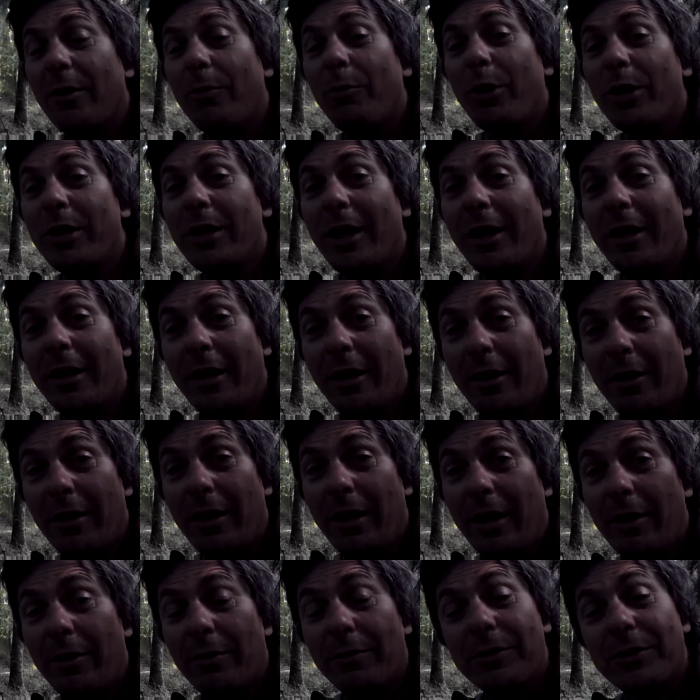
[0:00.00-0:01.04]
I'm 1 day
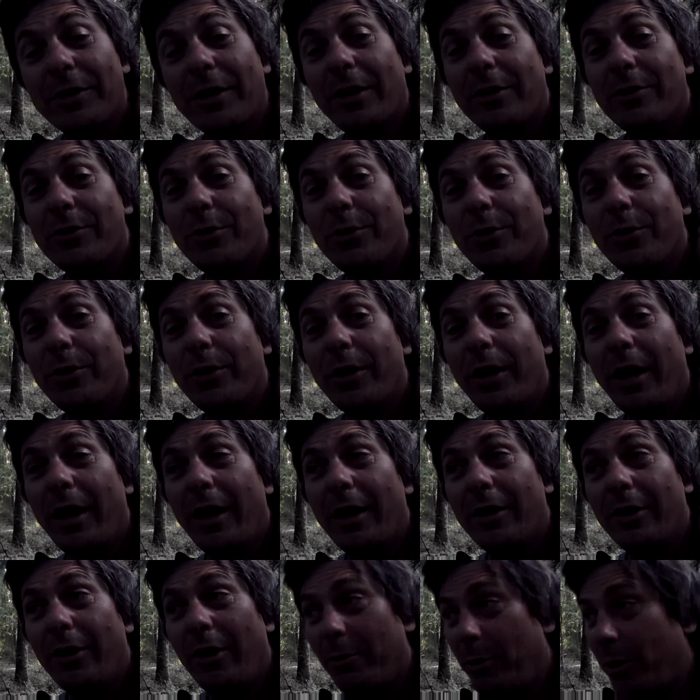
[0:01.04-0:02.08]
ahead of schedule,
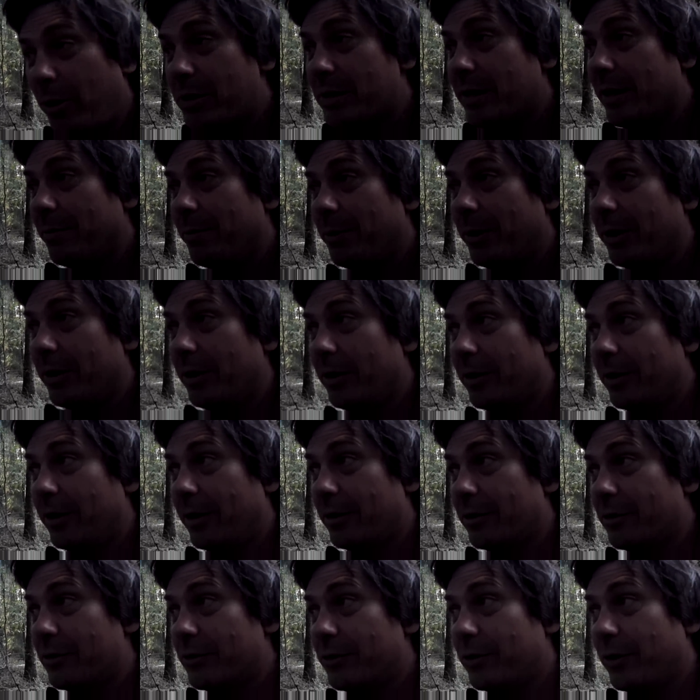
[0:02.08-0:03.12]
and I'm not sleeping in a
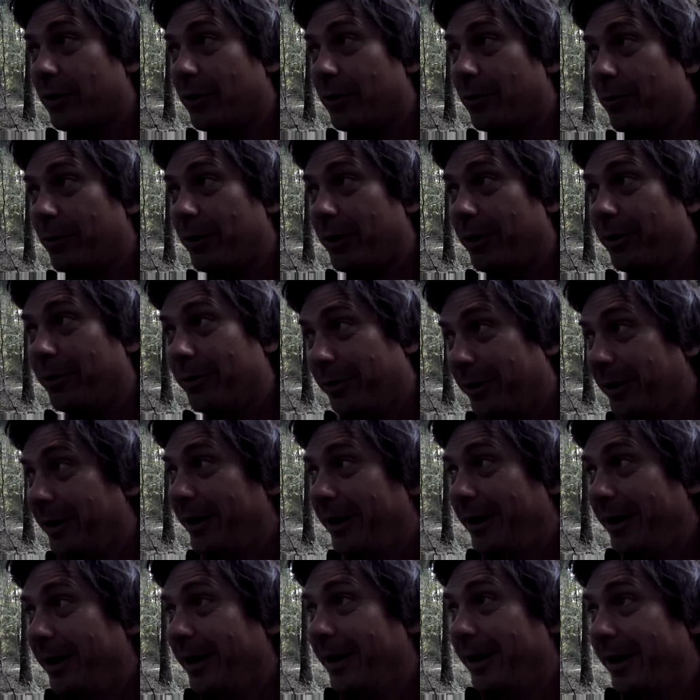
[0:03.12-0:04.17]
ditch. So, well,
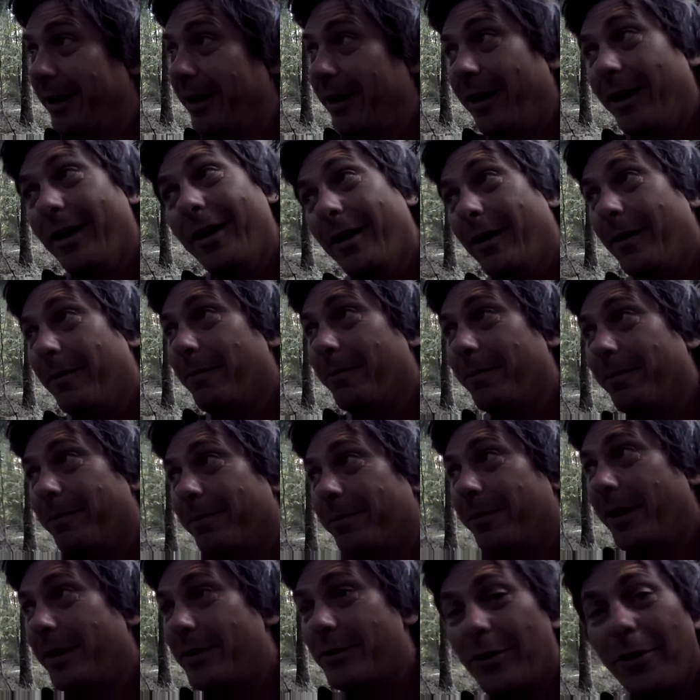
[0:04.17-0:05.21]

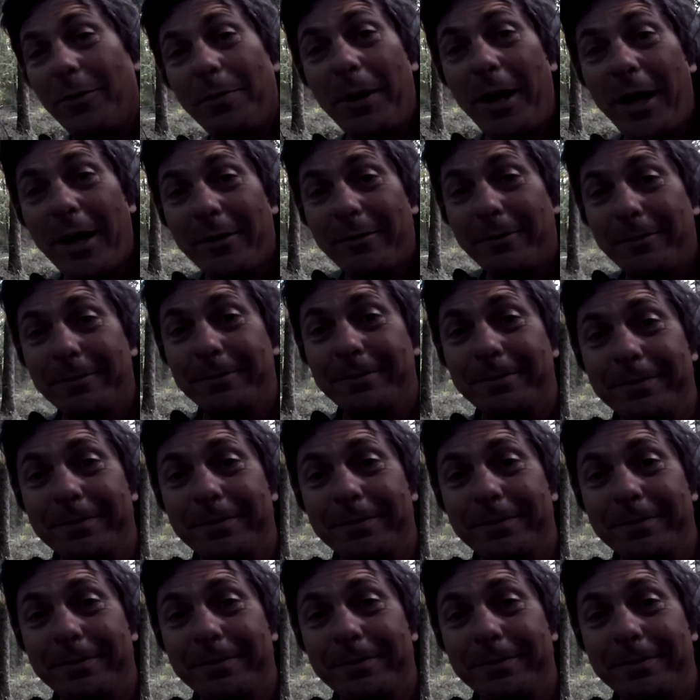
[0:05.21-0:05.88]
that's not bad.